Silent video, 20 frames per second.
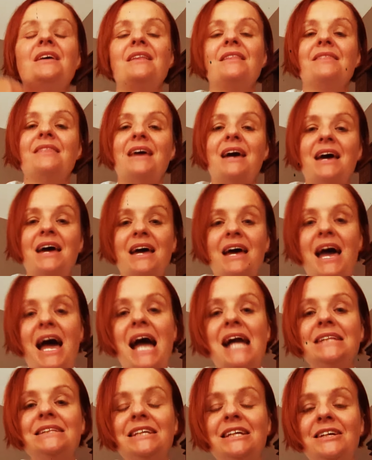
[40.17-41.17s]
that
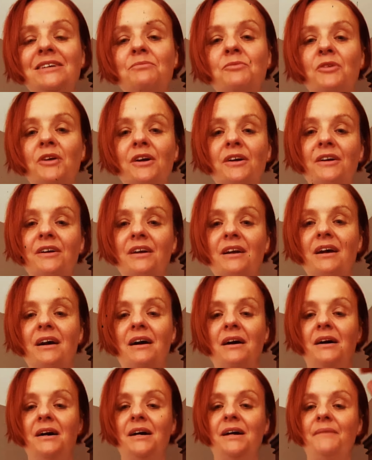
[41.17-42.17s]
I did work.
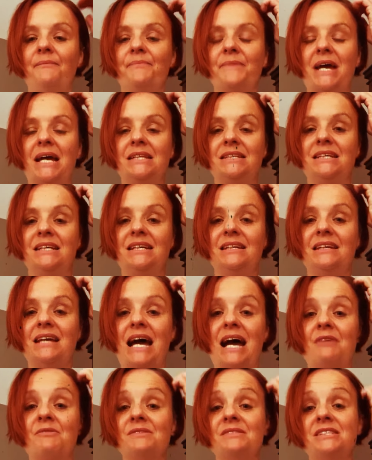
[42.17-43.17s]
Um, I did,
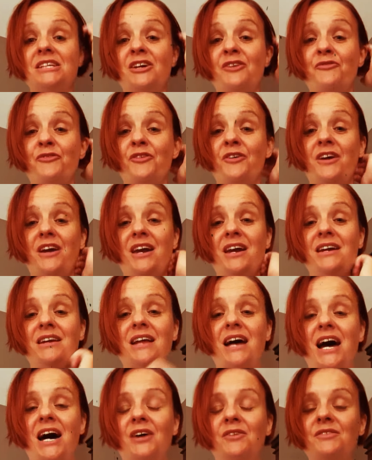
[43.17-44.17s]
I was there for eight
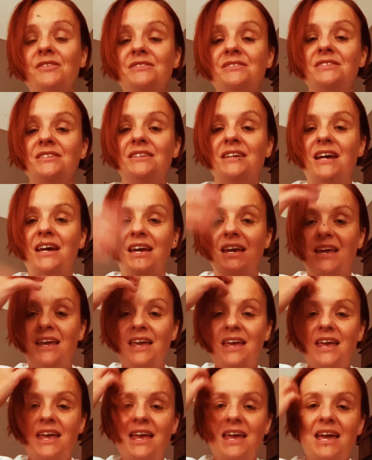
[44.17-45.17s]
hours today.
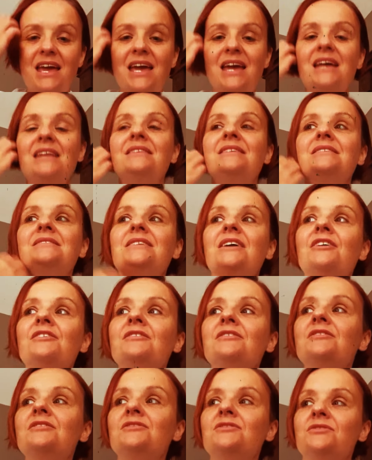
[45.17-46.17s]
And to tell
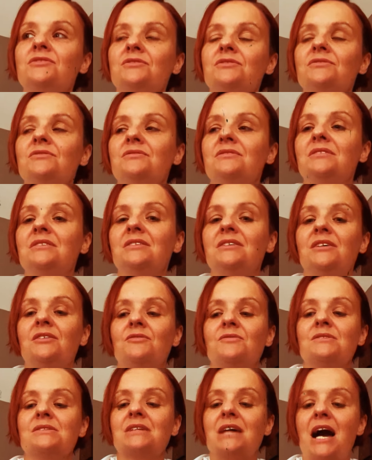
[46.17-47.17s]
you the truth, it, it
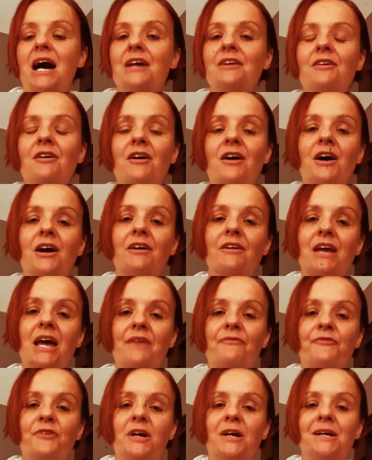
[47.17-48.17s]
was kind of hard
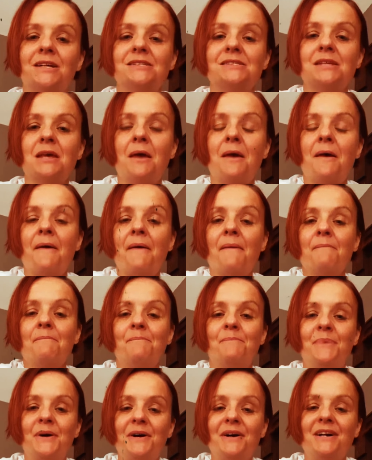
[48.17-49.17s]
at first,
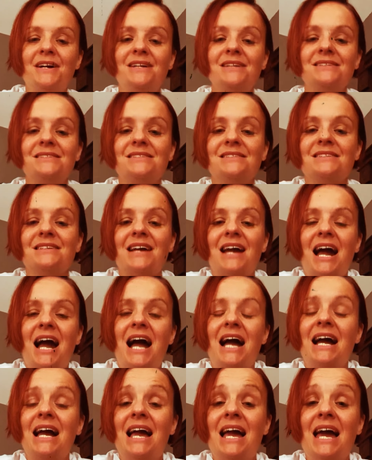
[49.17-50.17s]
but
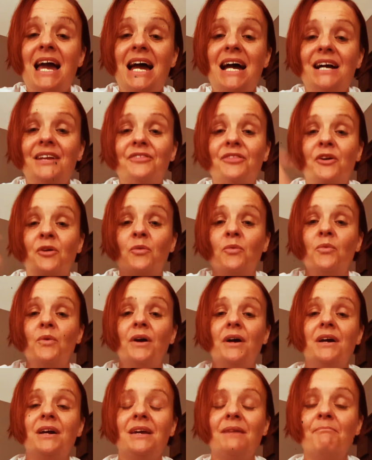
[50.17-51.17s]
I had the
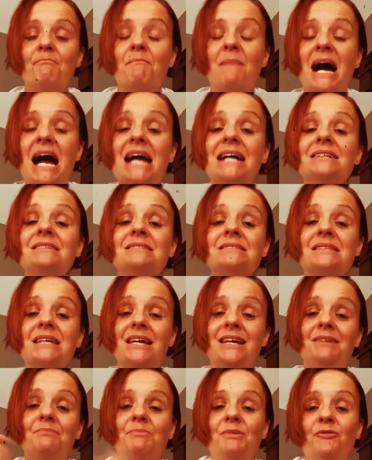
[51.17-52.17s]
right
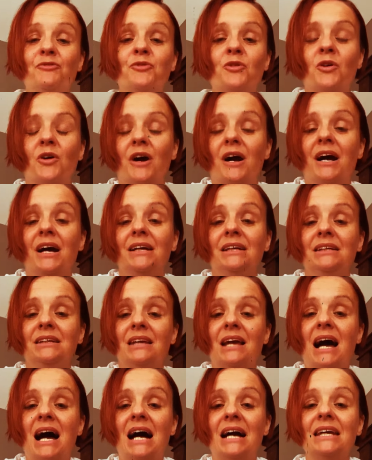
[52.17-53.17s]
mindset before I,
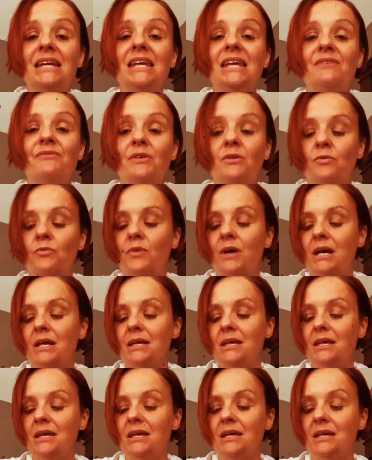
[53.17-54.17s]
I even went
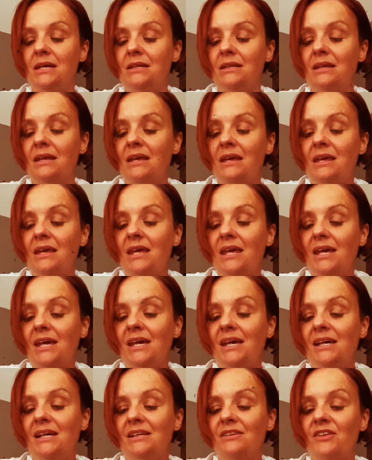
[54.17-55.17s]
in.
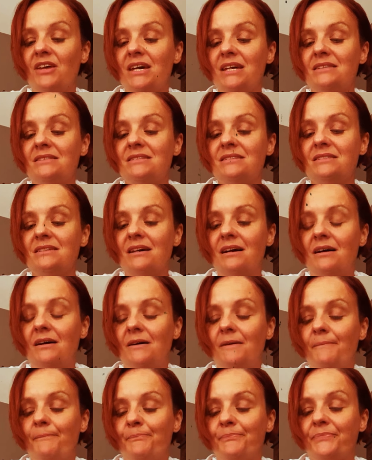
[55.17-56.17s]
And like
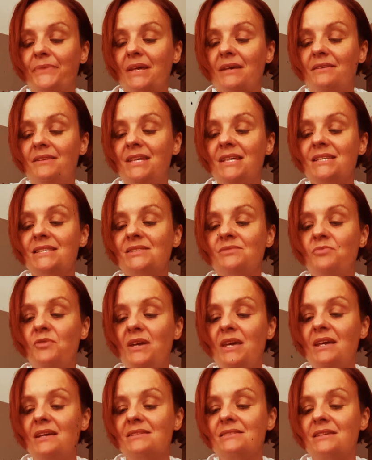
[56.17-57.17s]
um, this
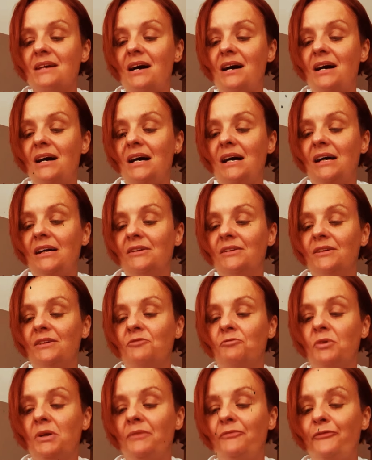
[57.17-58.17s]
week's, uh,
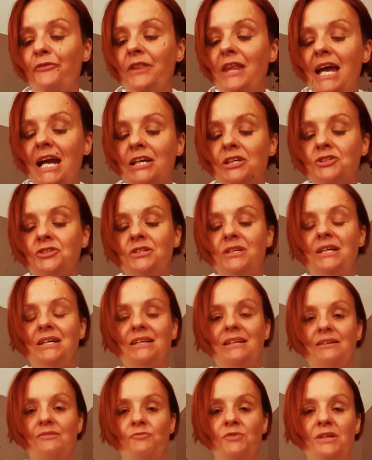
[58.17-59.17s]

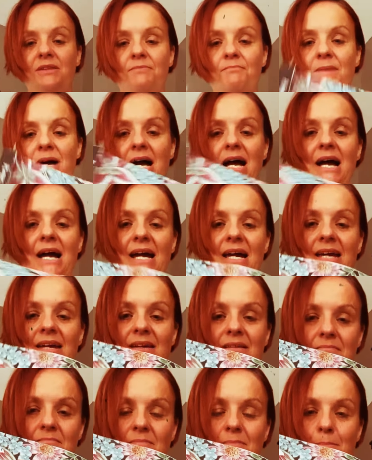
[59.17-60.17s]
reflection with
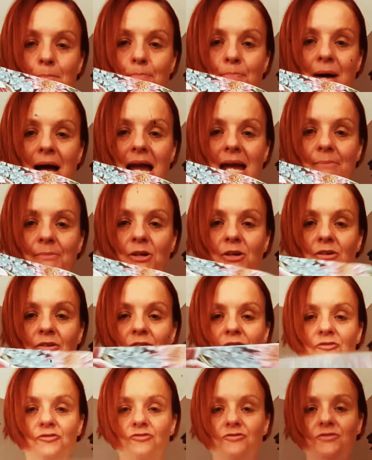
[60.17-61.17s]
my
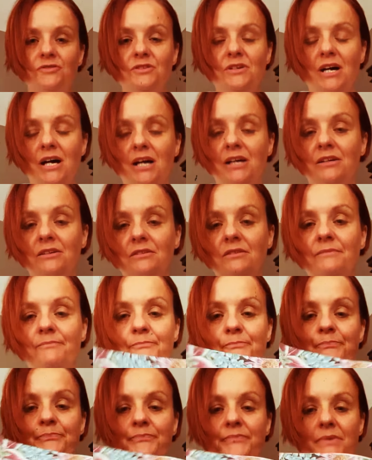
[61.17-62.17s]
Bible, uh,
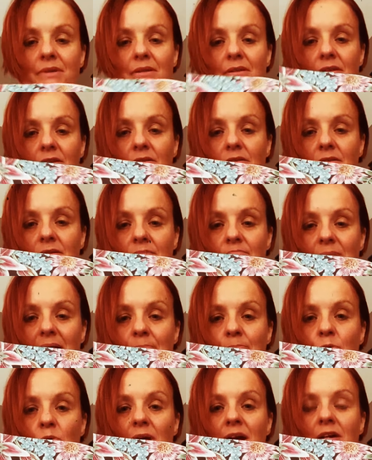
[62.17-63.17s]
my
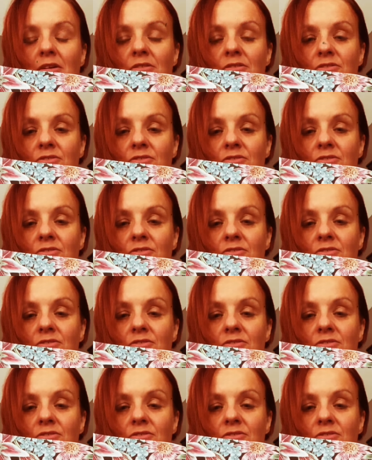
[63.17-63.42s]
prayer